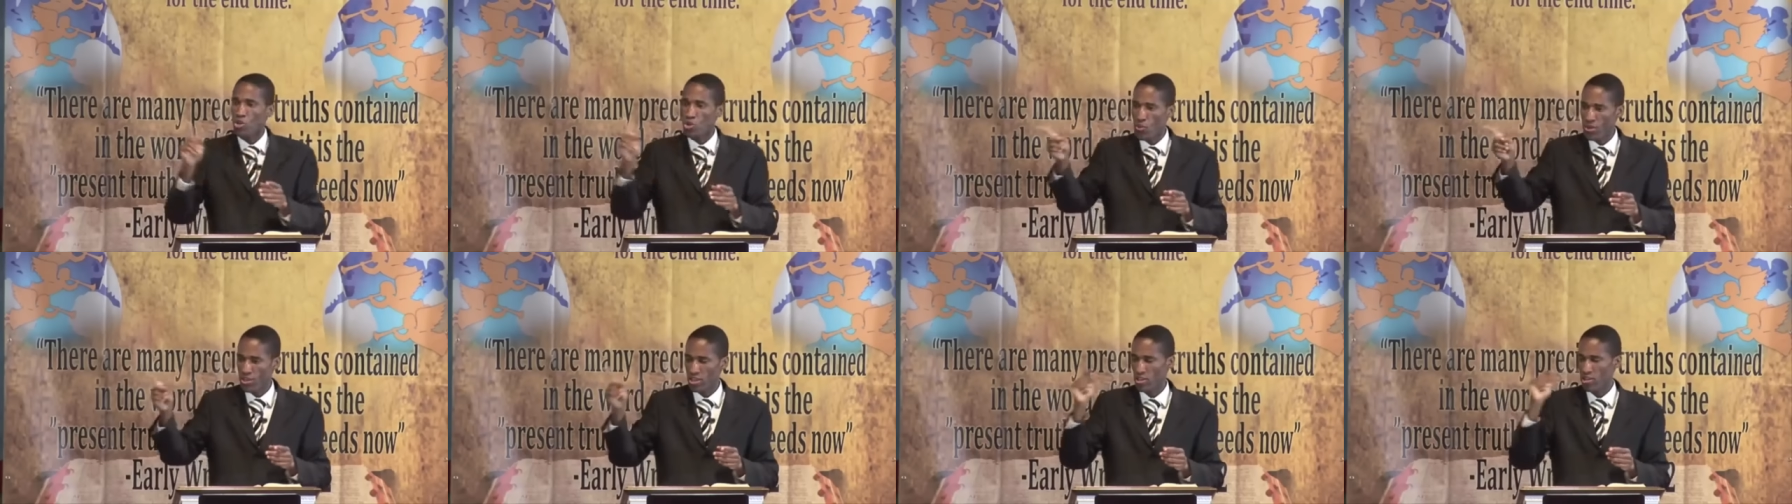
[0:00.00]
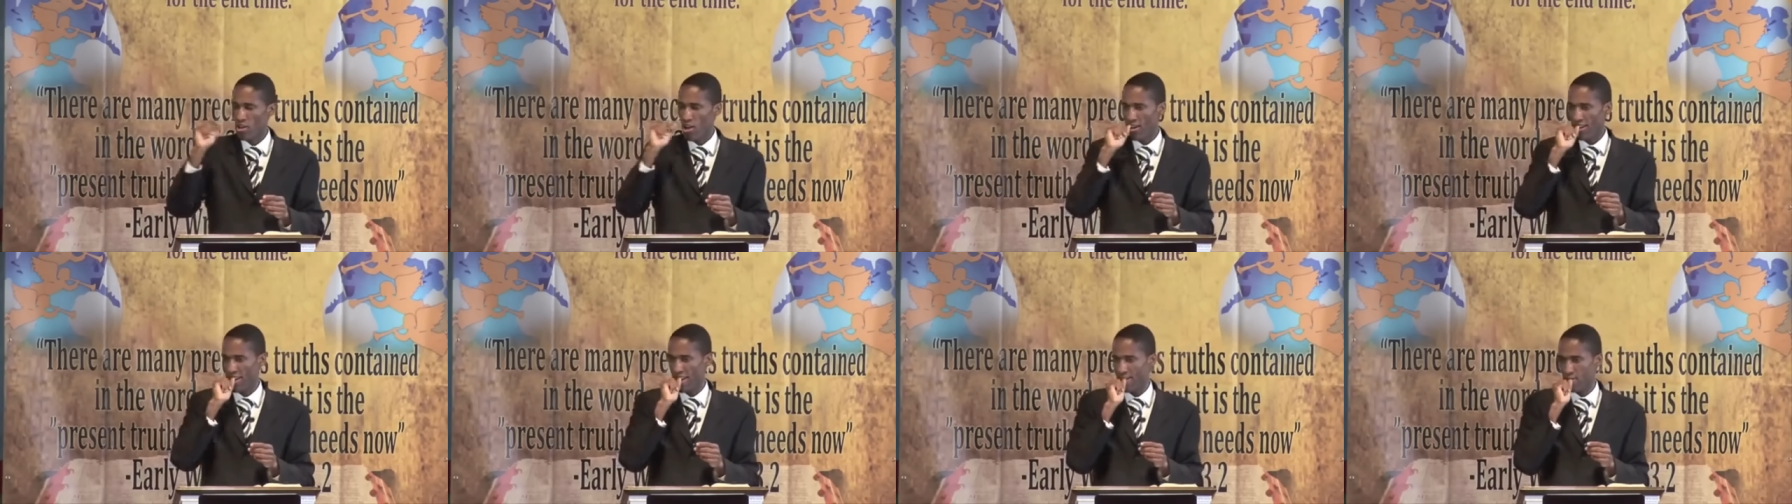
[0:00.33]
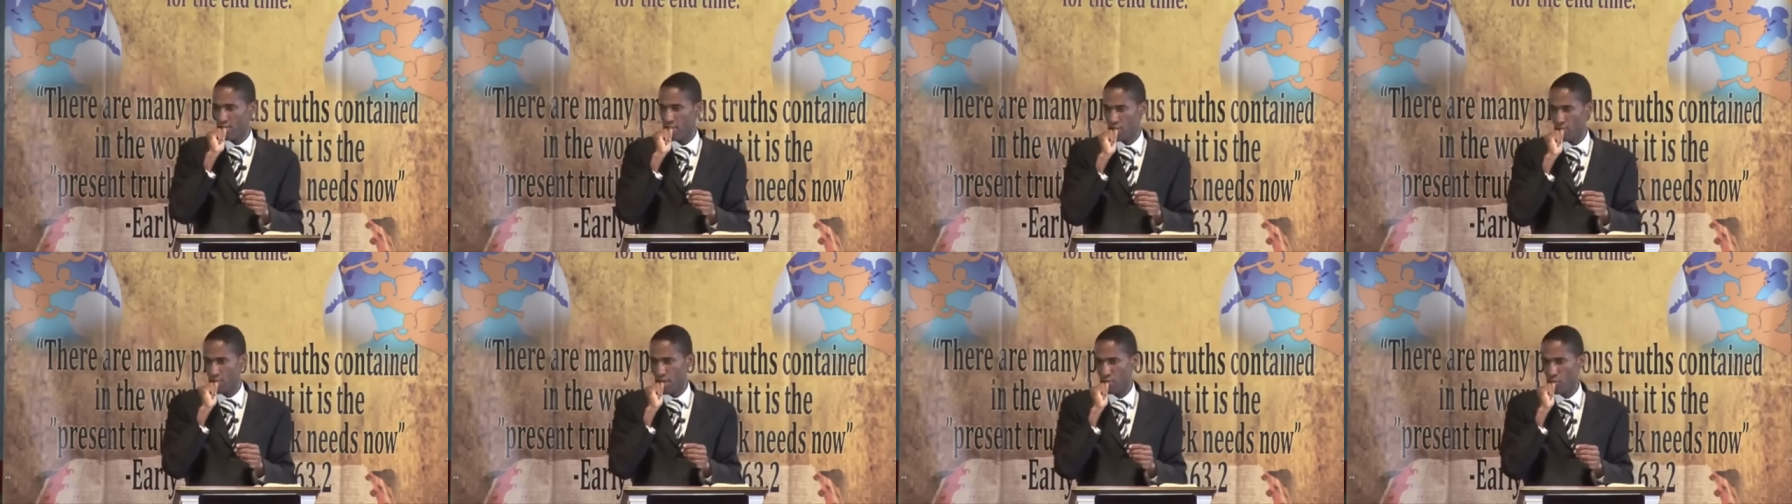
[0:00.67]
during the Dark
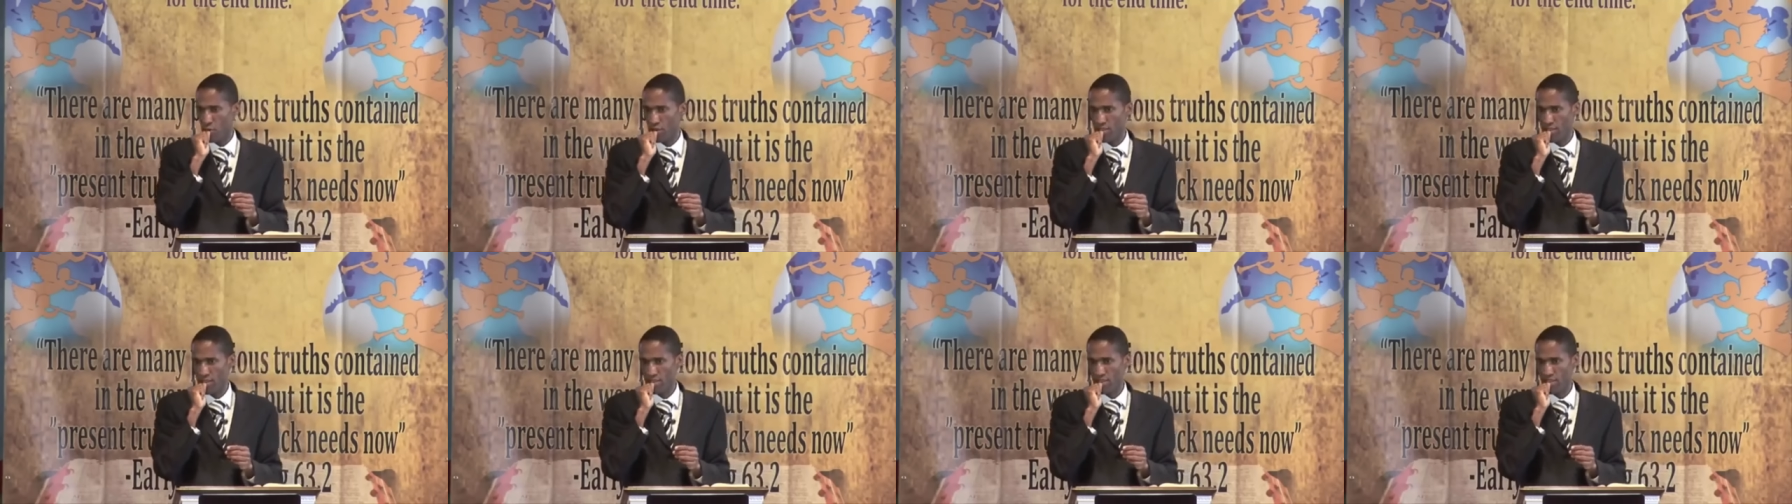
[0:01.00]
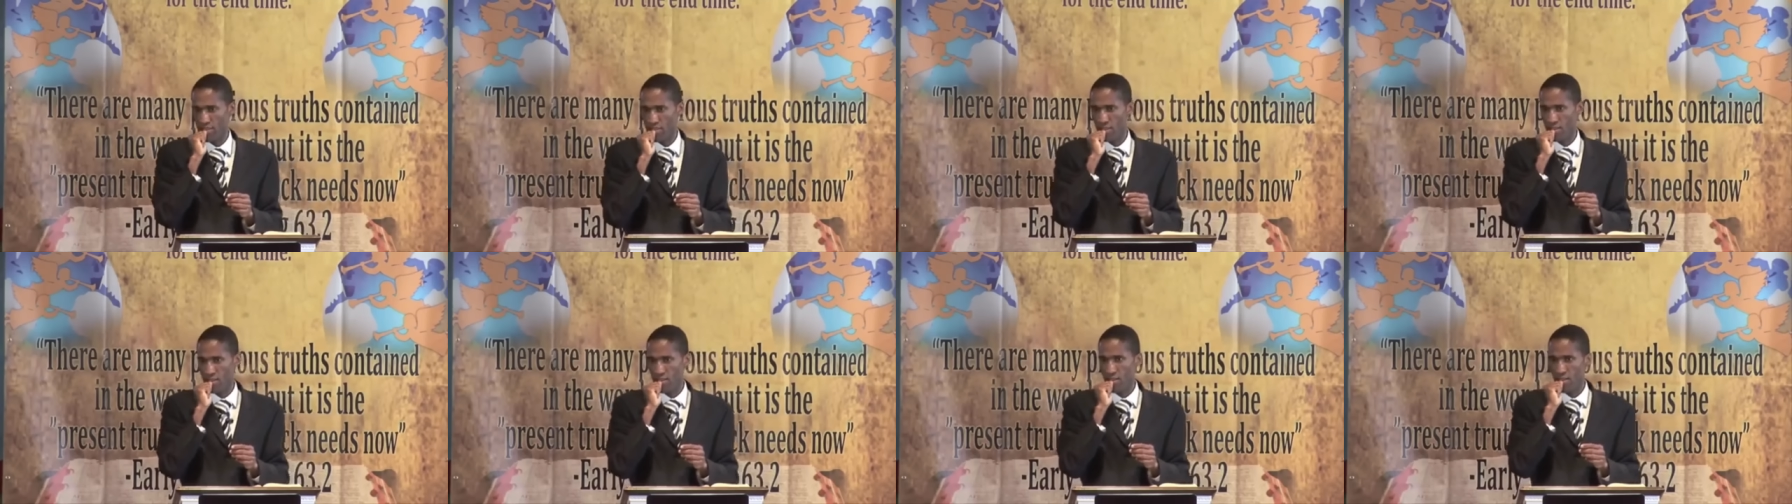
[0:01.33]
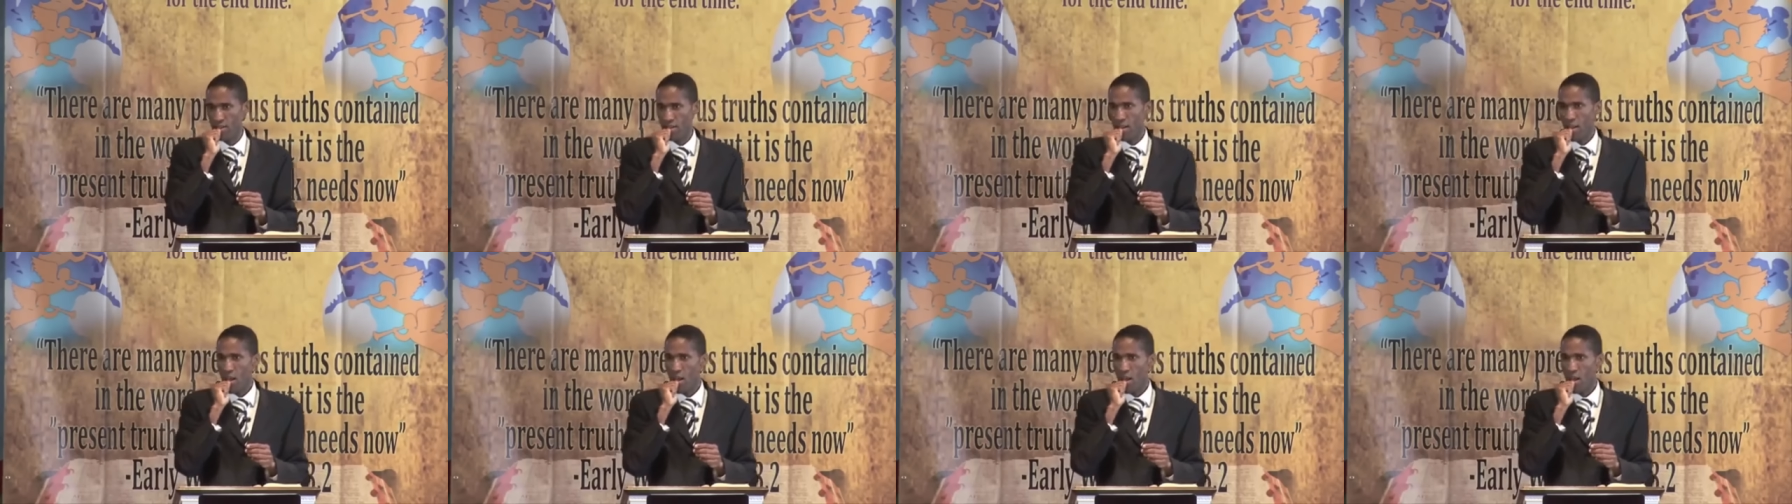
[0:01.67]
Ages, my brothers and sisters?